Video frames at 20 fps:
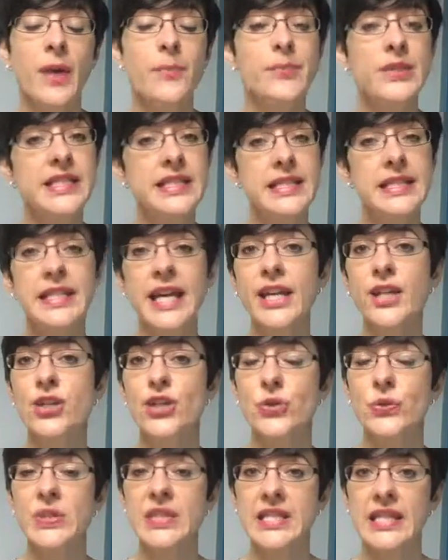Business
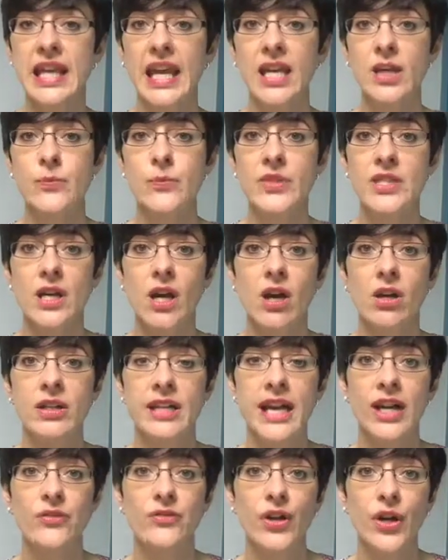angels schemes are
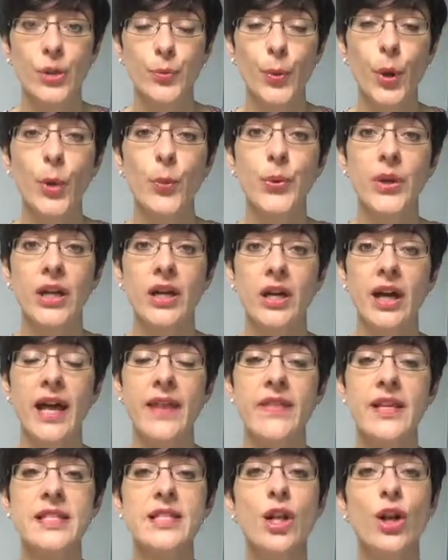now very popular,
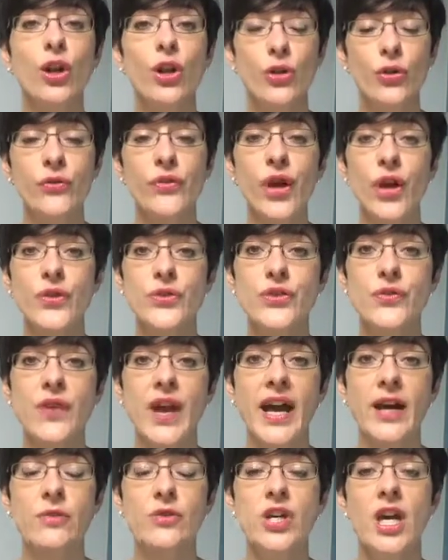and there's a lot of those
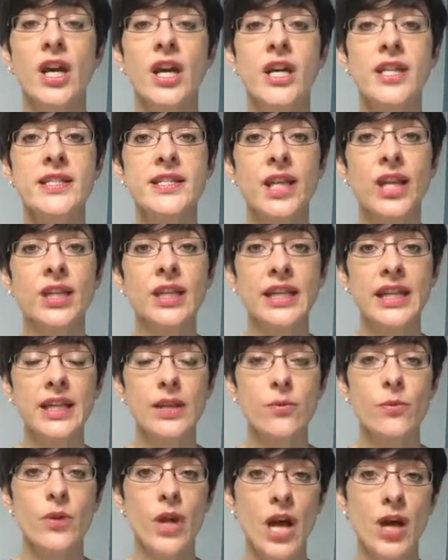around,
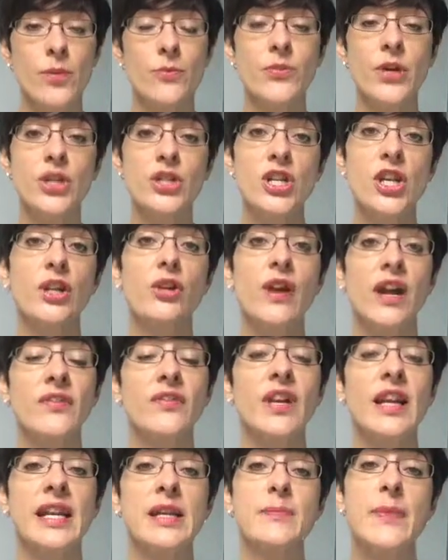certainly
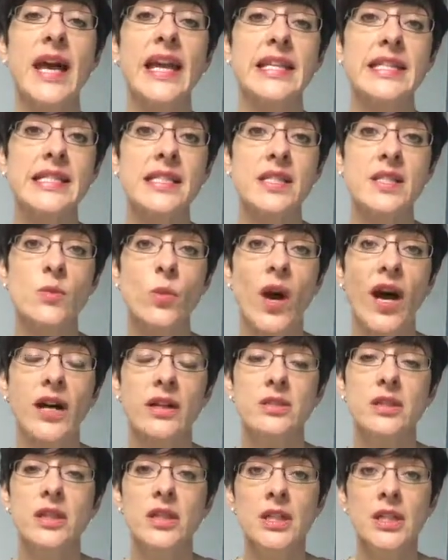geographically based as
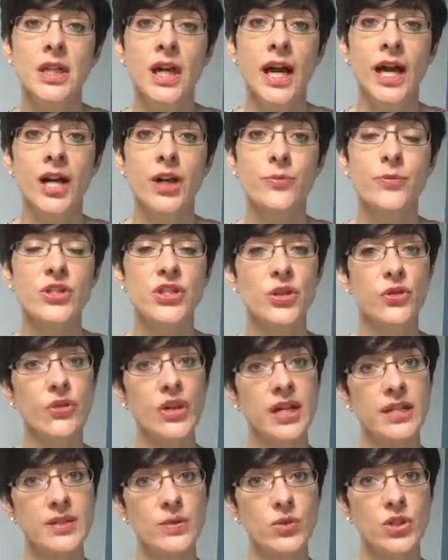well. So
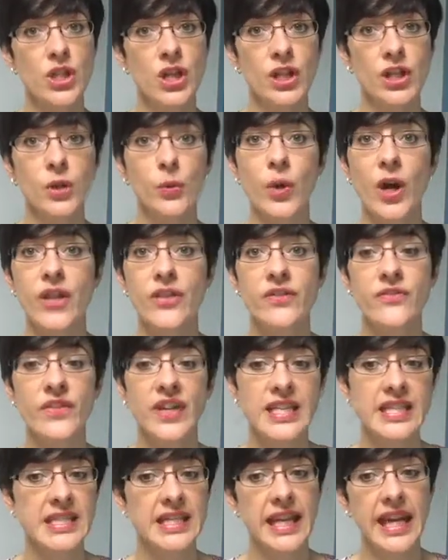that's certainly worth
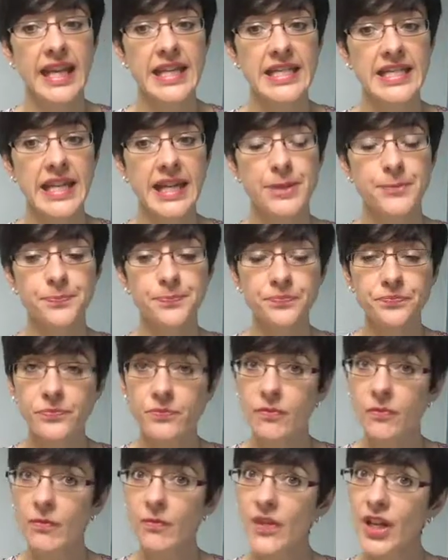investigating.
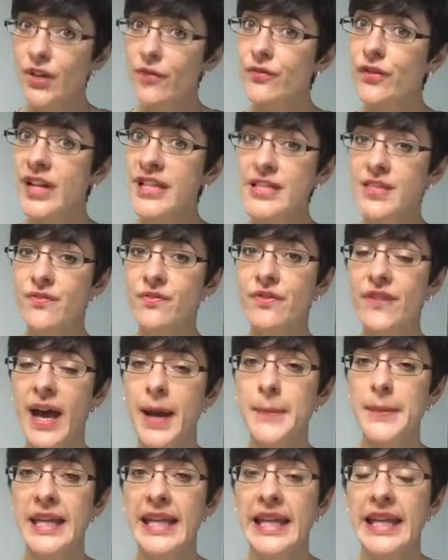Friends and
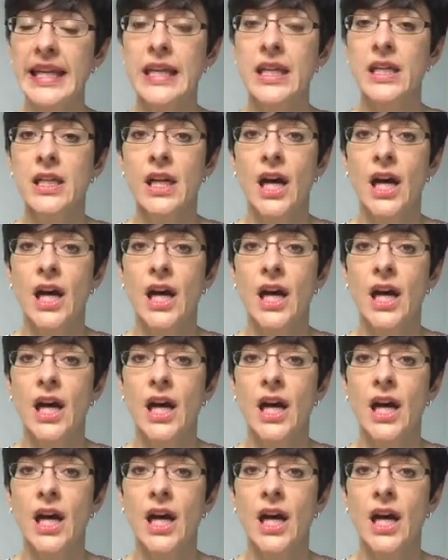family.